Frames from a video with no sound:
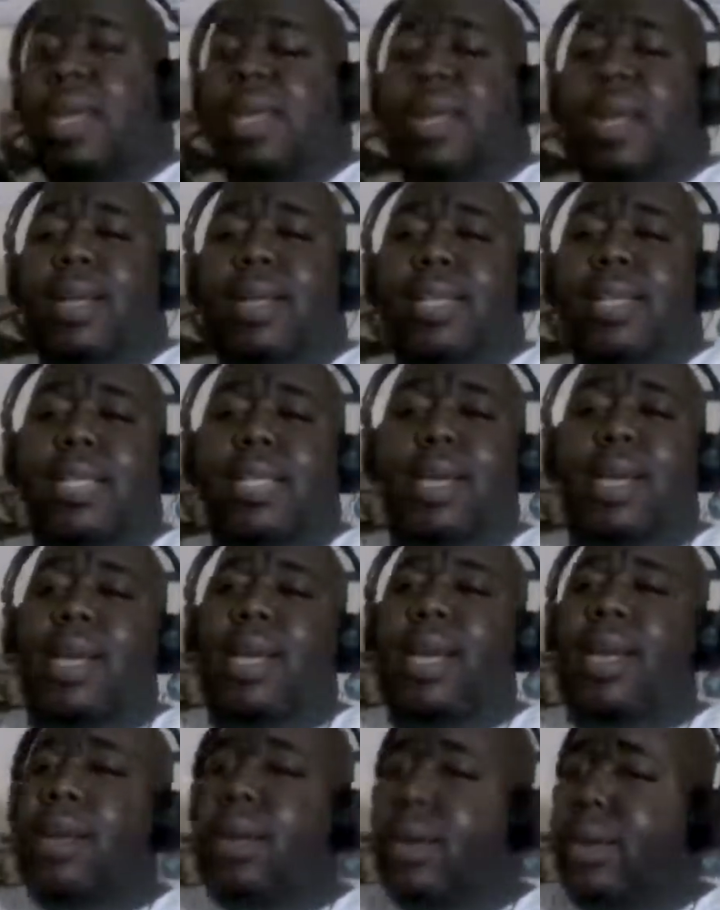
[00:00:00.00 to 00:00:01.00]
Like I said,
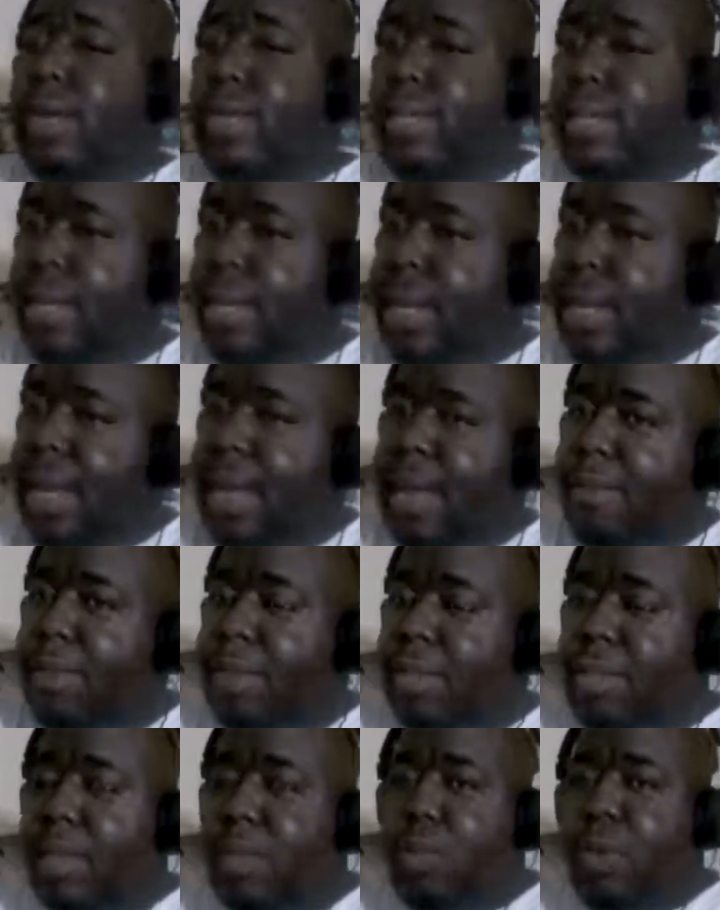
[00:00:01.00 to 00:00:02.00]
I know he's on a live with
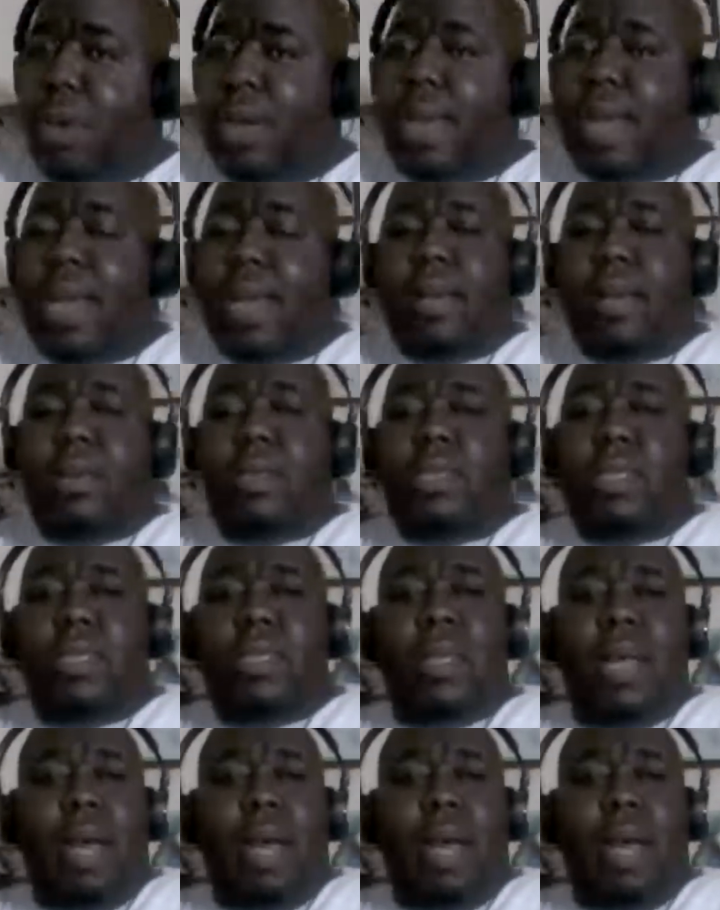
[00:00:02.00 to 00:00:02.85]
someone else.